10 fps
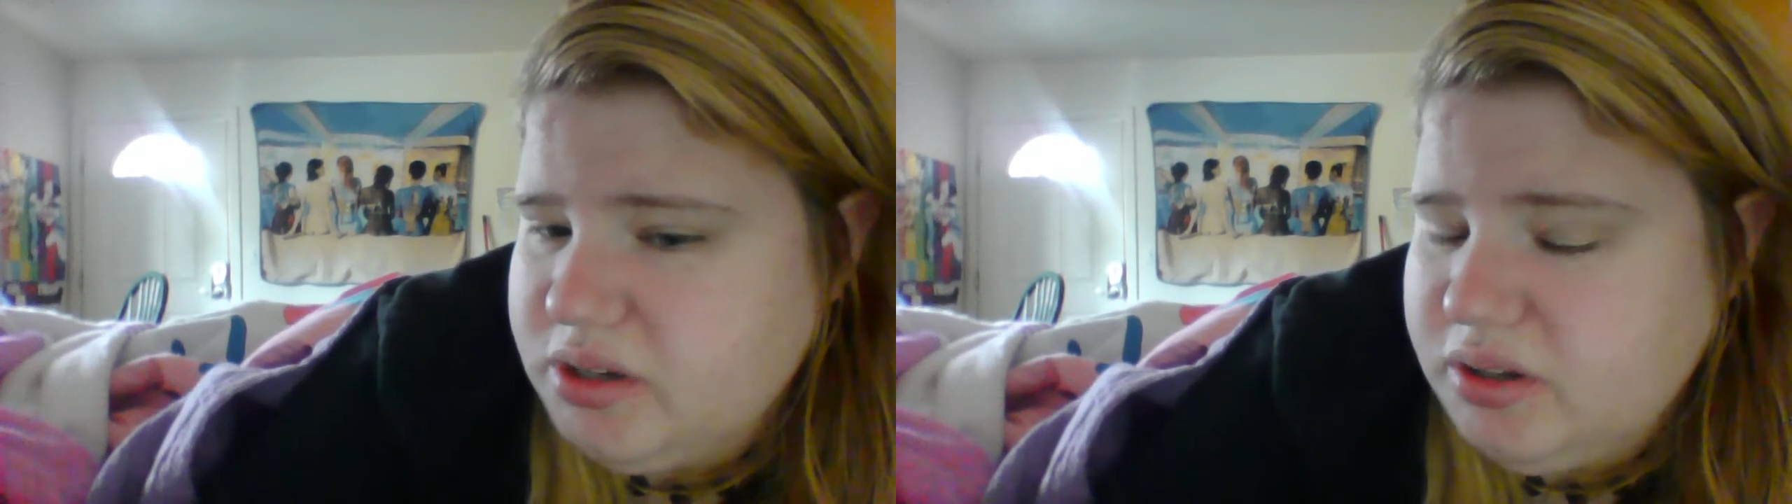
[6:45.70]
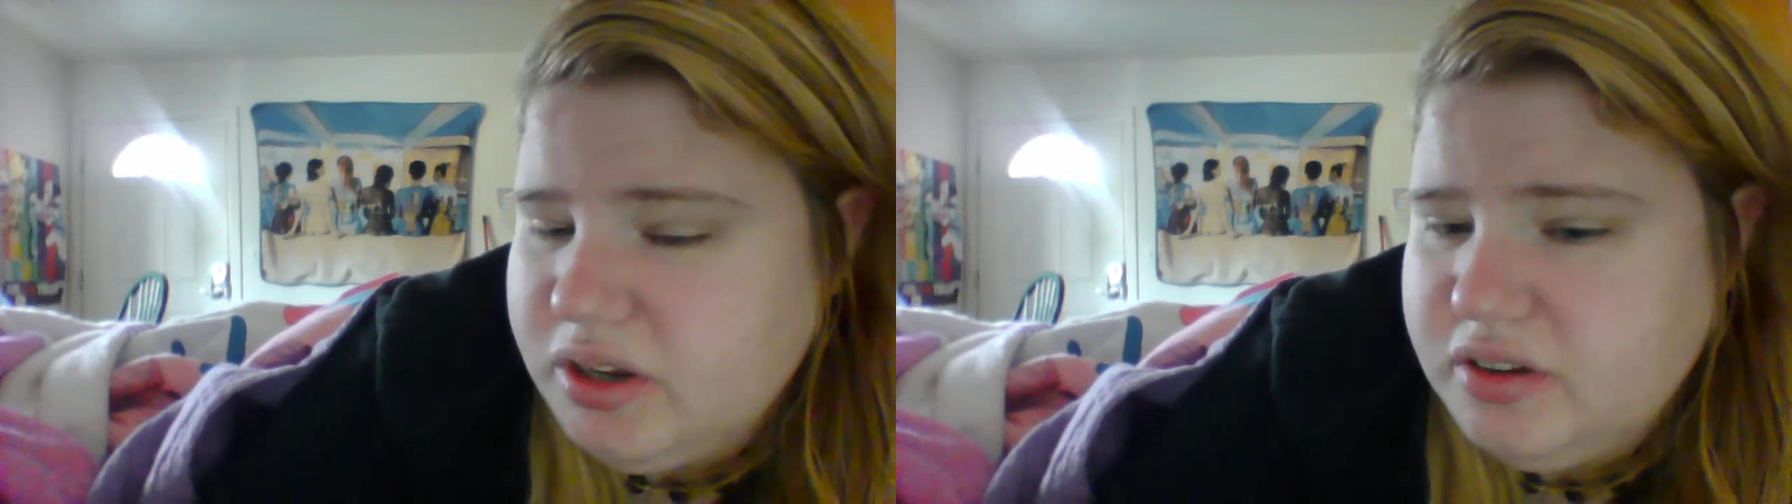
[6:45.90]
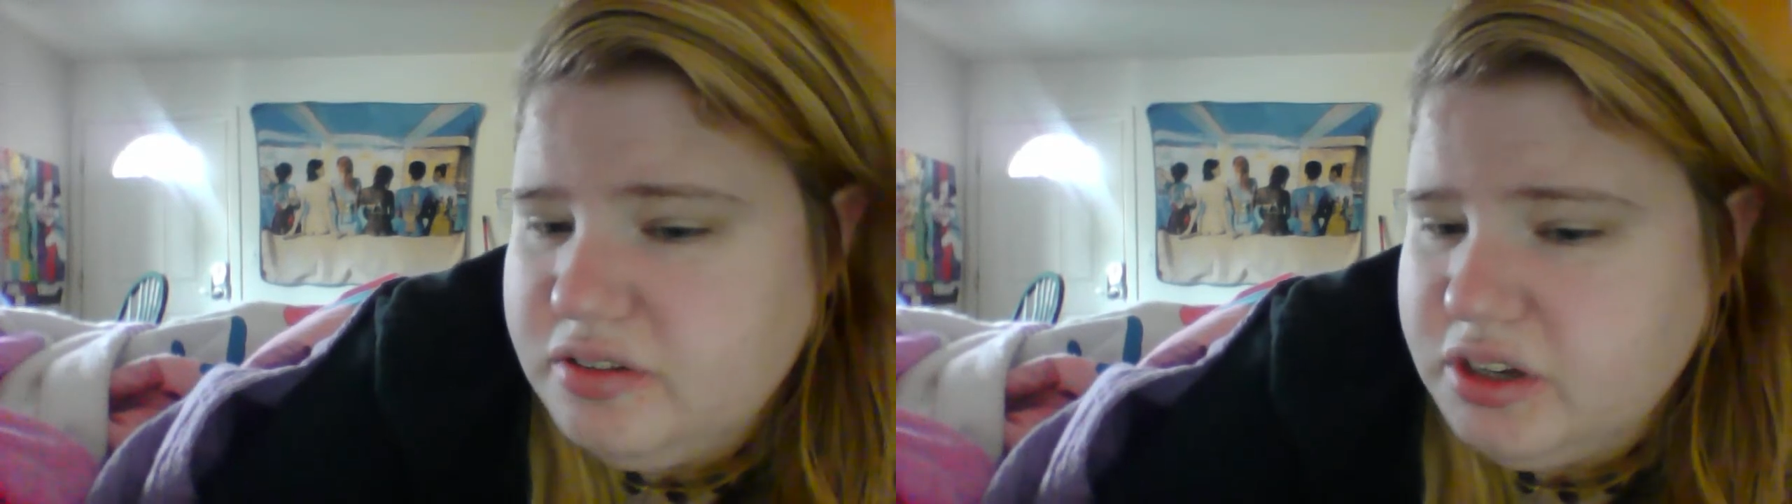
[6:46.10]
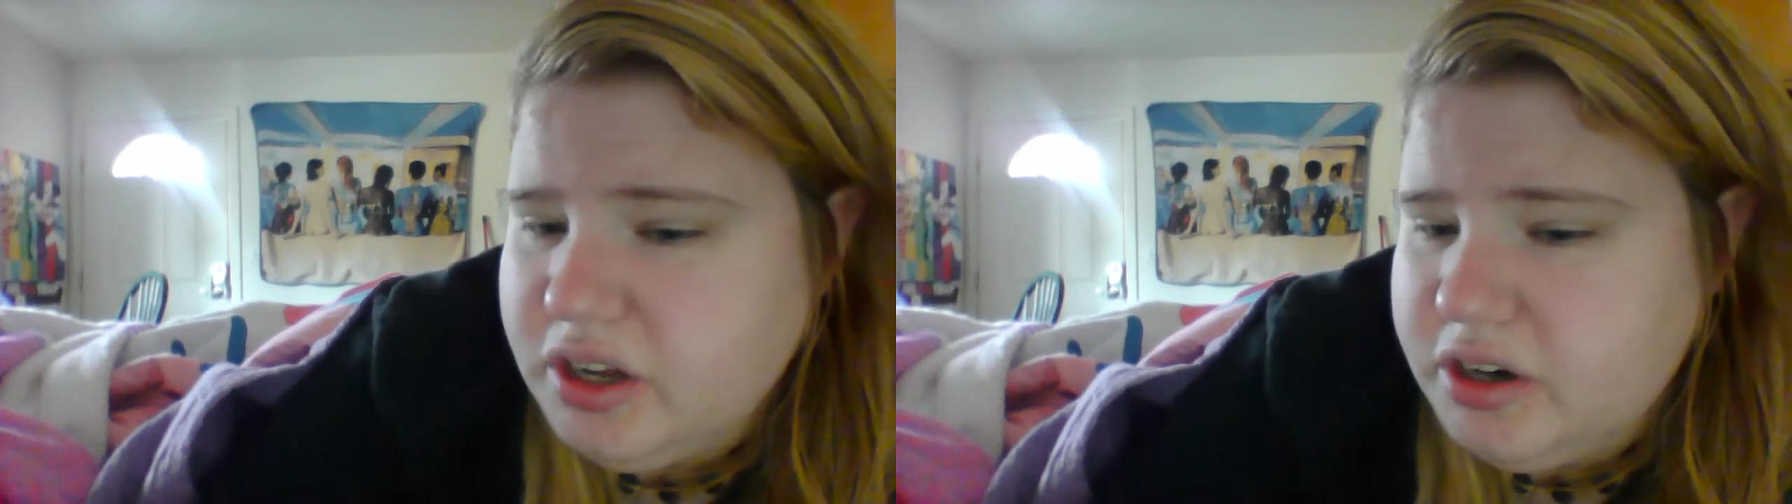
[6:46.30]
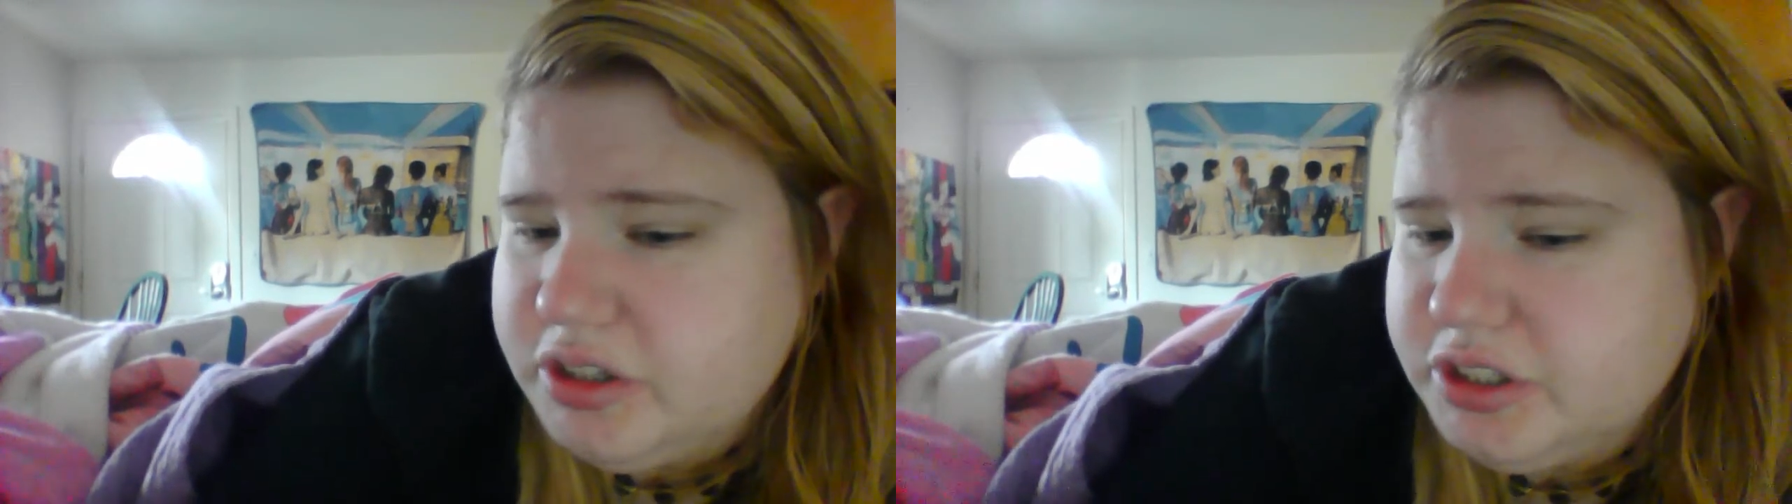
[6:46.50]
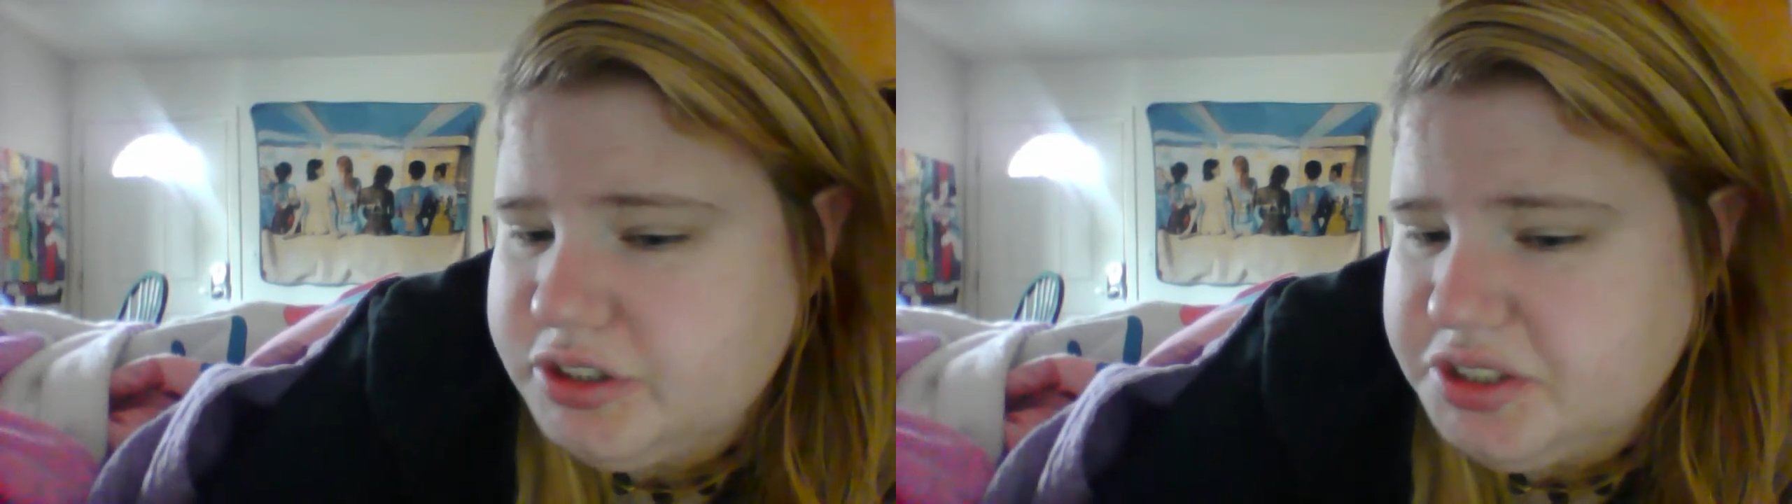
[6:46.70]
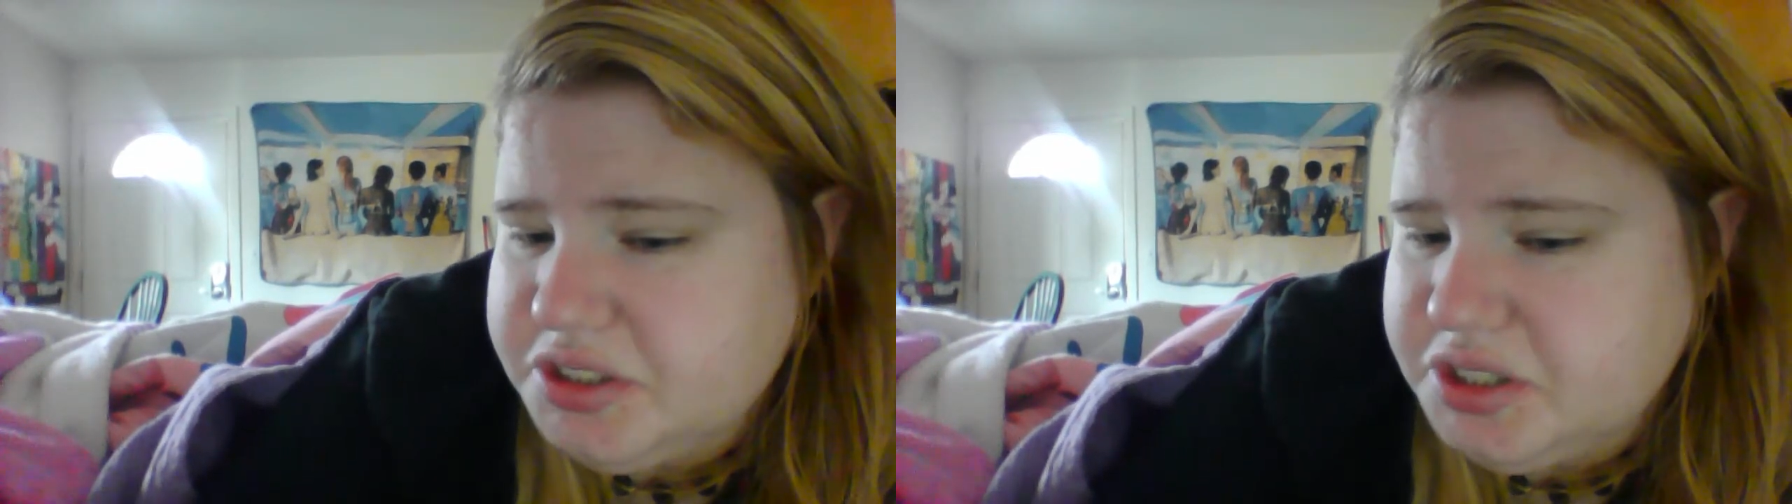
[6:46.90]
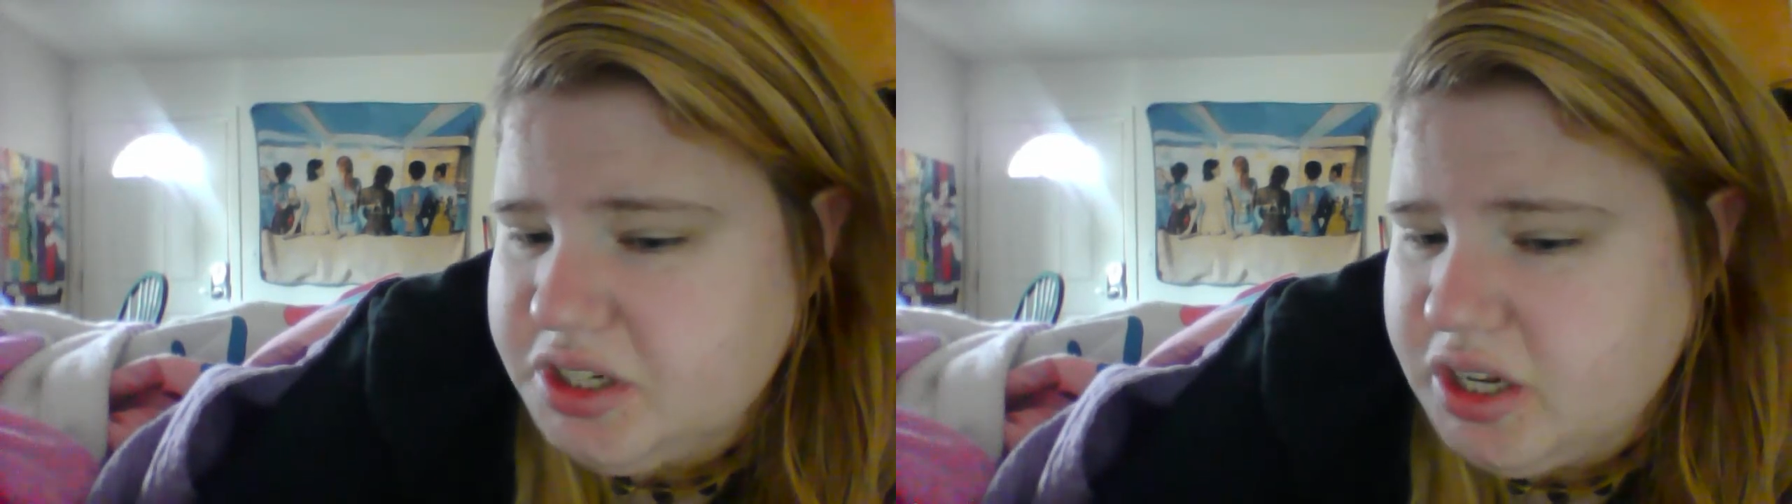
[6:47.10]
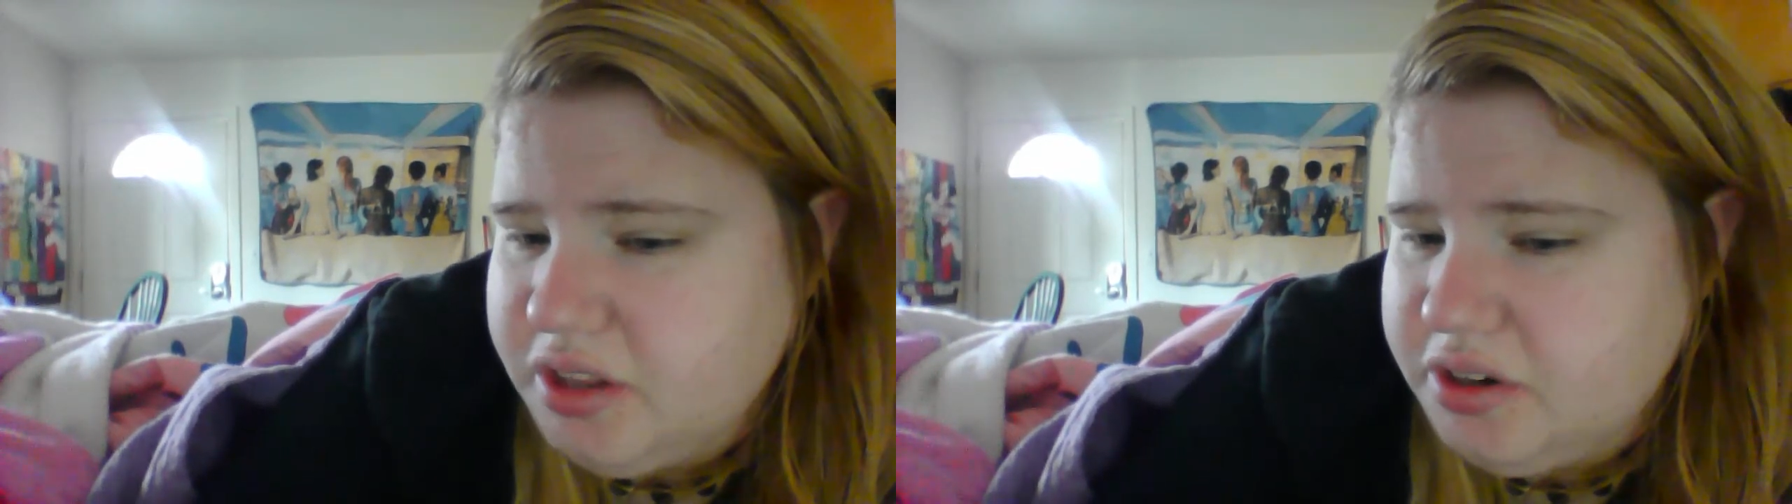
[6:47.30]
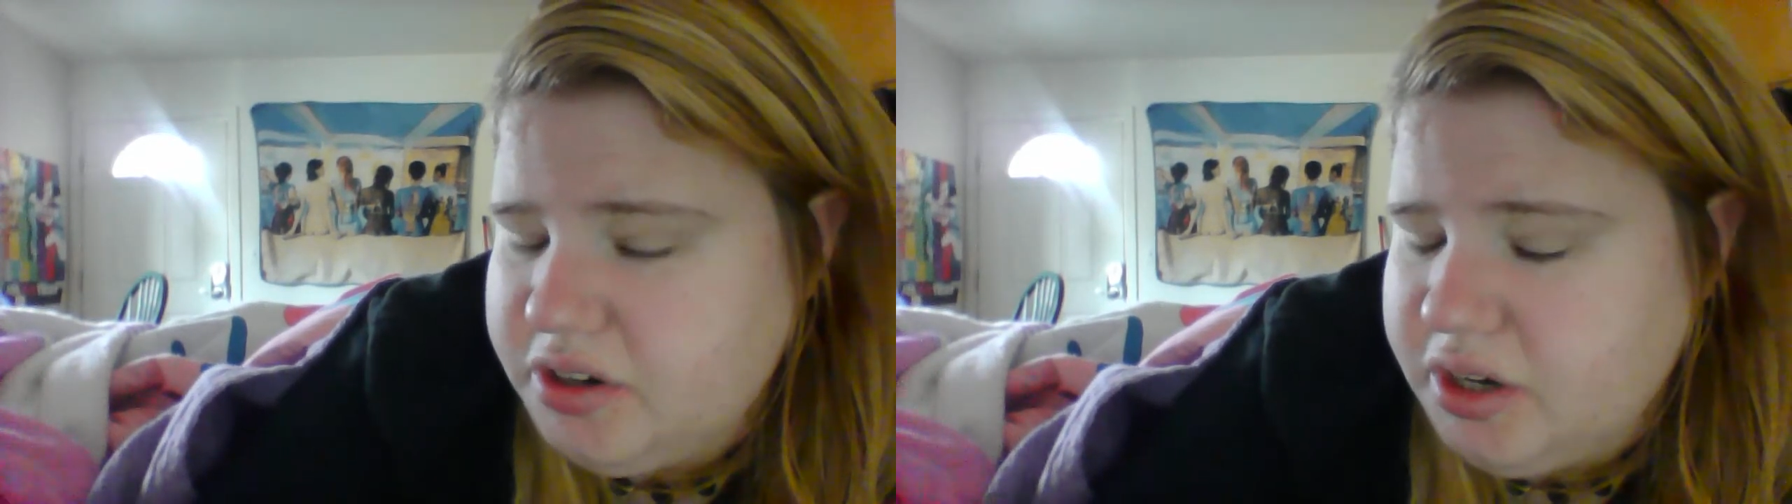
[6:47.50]
needs to get her shit
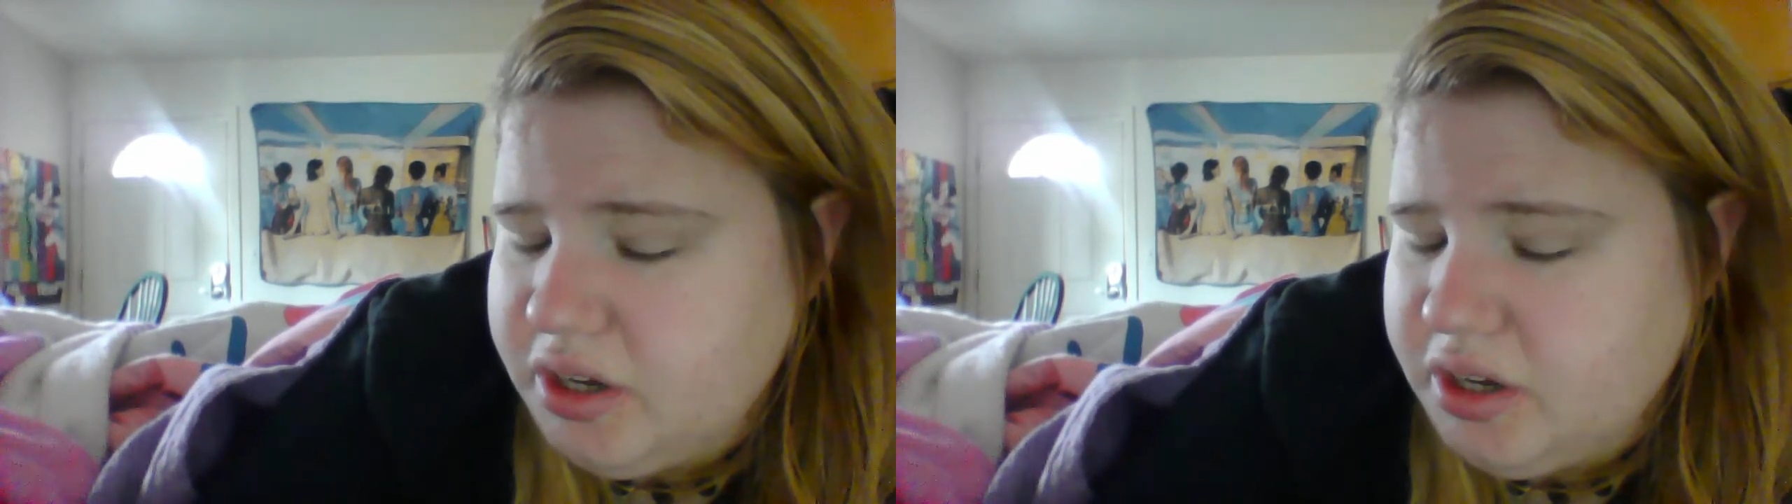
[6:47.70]
together,